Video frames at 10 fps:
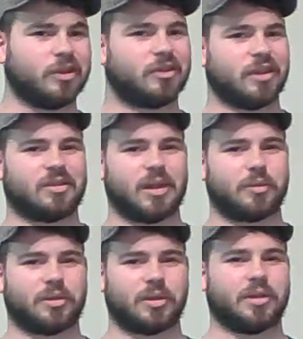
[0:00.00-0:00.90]
resets
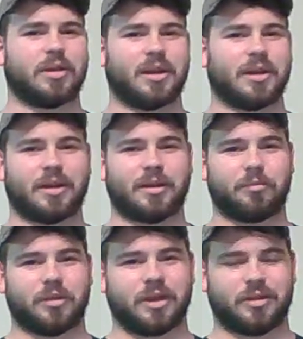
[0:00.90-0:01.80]
out there.
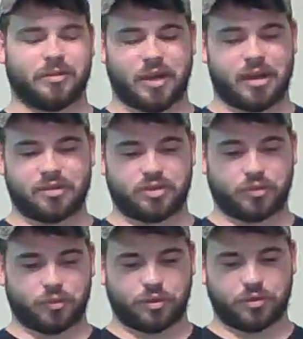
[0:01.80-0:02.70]
I just
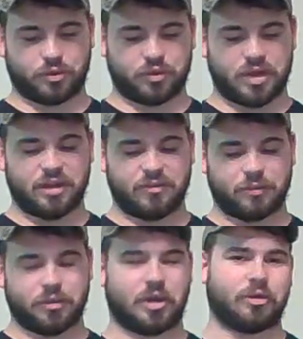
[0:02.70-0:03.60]
don't think there's any of
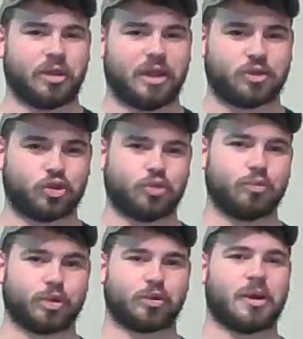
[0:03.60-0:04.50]
them that are like
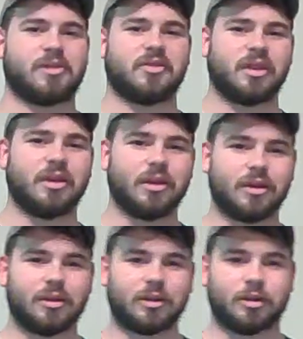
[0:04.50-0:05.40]
super crazy
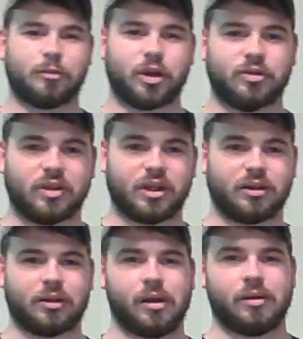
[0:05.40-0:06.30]
compared to,
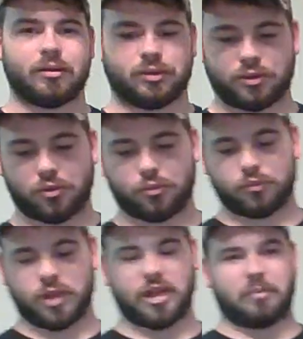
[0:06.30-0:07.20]
like, you
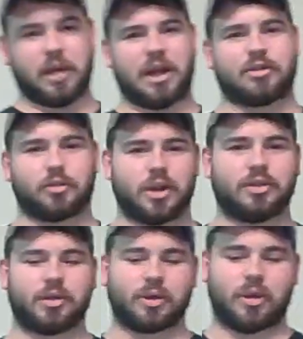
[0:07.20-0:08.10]
know, any match grade
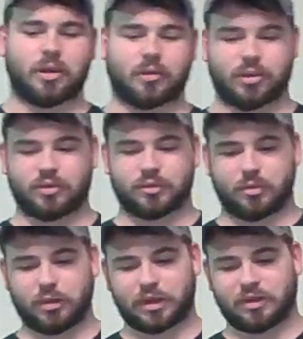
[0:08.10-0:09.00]
trigger out there. So
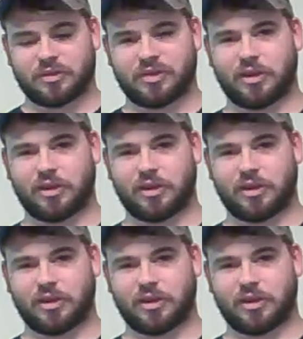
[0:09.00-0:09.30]
I'm not going to sit